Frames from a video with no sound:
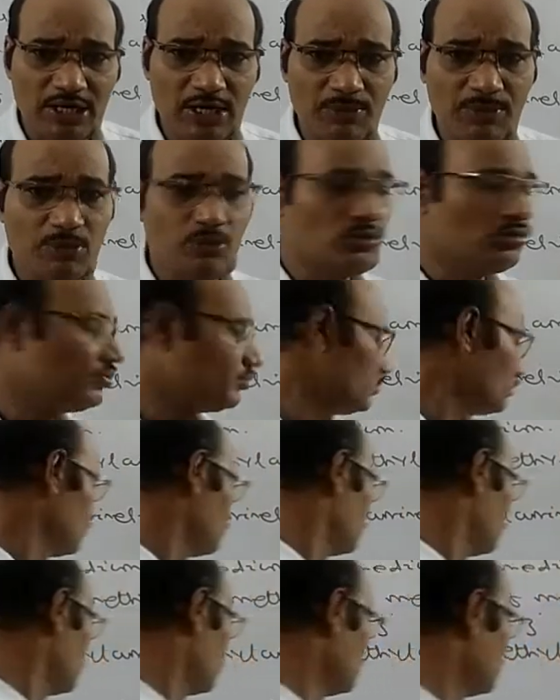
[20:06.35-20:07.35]
of
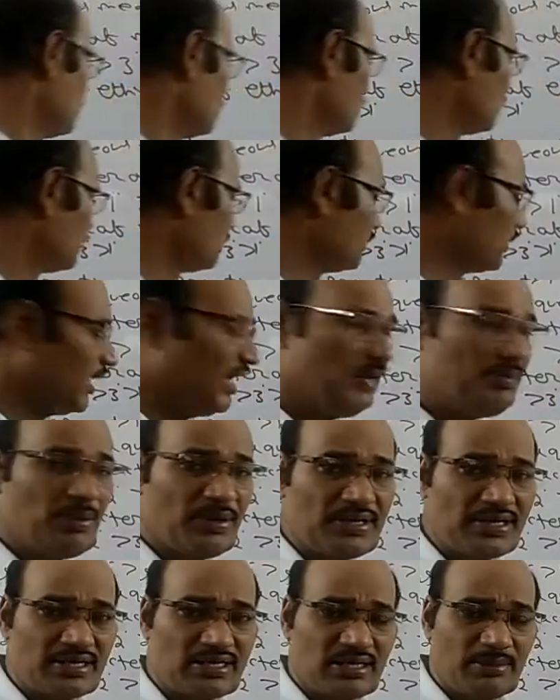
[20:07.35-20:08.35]

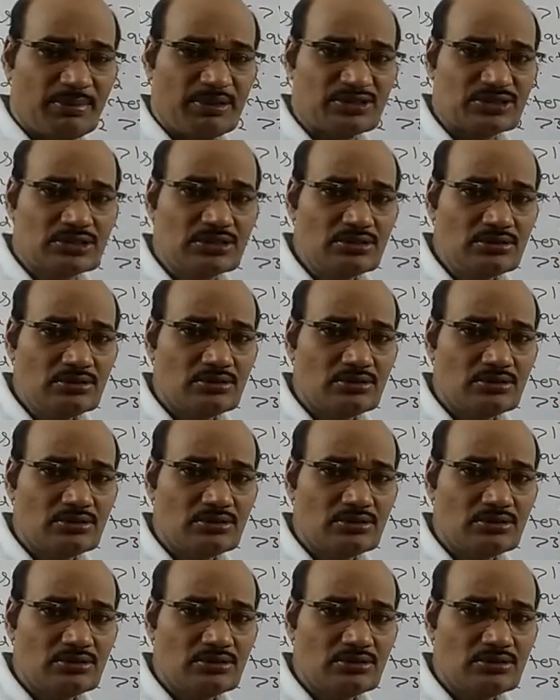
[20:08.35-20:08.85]
aliphatic amines